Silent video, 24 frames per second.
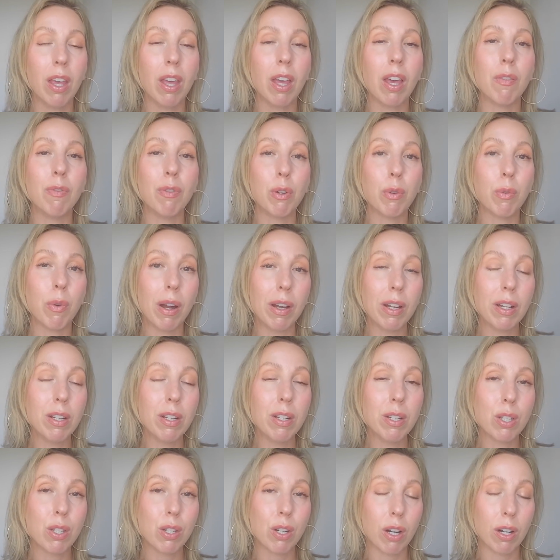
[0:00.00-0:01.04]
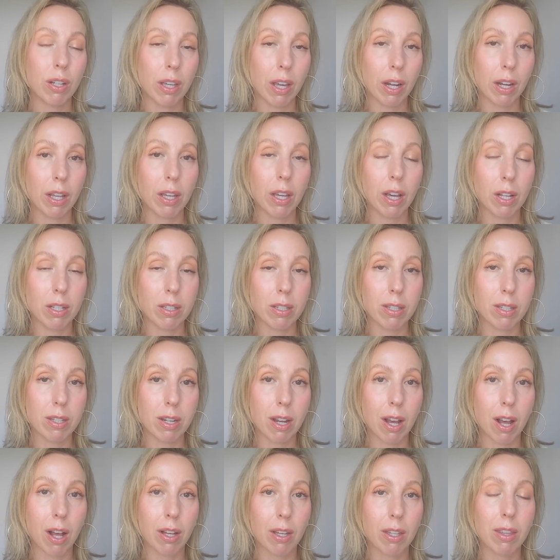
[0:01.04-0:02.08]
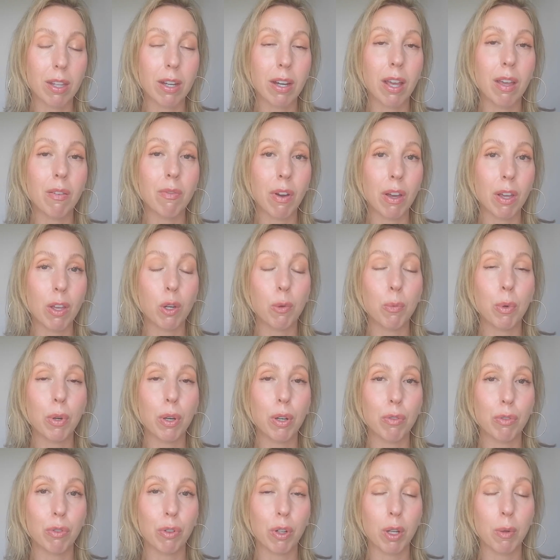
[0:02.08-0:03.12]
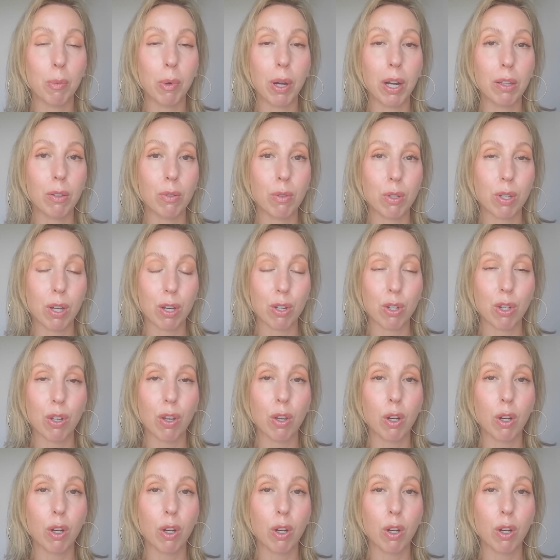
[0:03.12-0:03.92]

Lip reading: If you're ready to start getting unstuck, then I invite you to book a free breakthrough session.